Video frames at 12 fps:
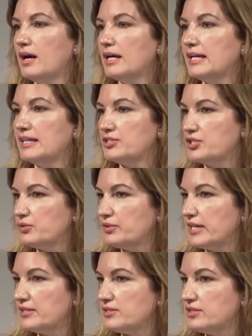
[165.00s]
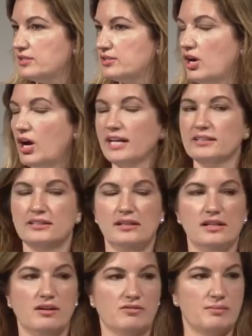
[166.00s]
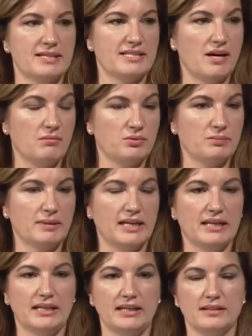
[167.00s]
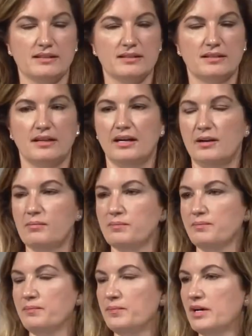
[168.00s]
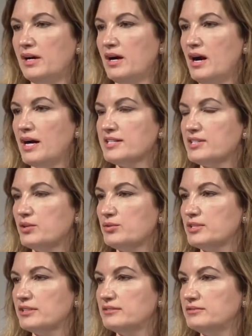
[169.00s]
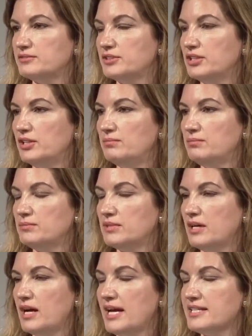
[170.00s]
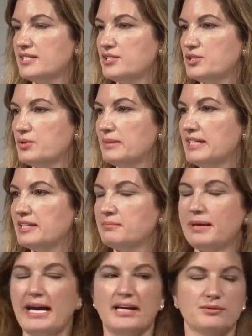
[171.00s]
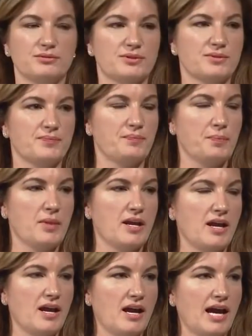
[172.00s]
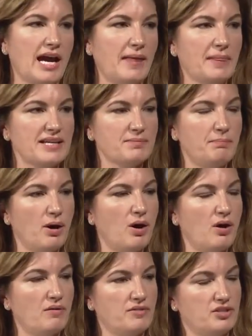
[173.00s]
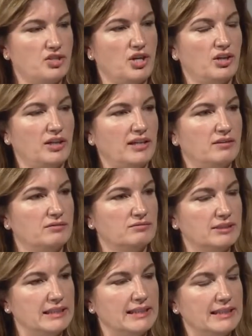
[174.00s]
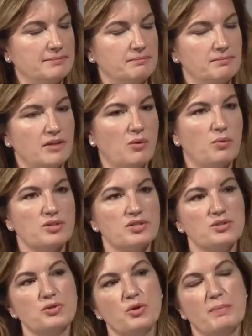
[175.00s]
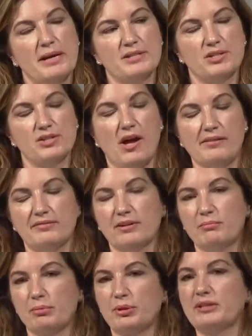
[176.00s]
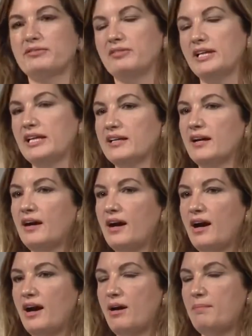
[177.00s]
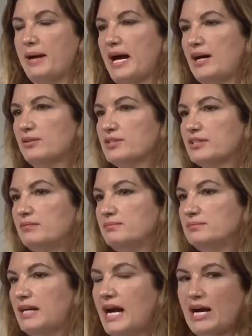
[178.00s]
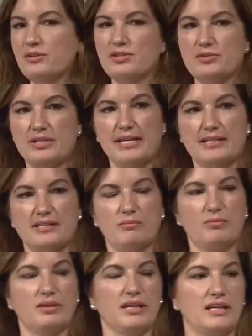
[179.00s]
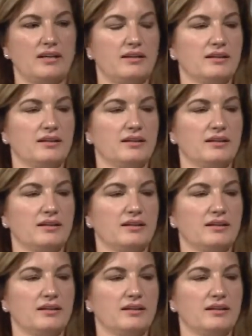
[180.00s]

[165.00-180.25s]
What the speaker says: in 2009. From its humble beginnings, I sold it for £82 million. And that's part of the journey, really, that I wanted to talk about tonight, very briefly, about how do you take something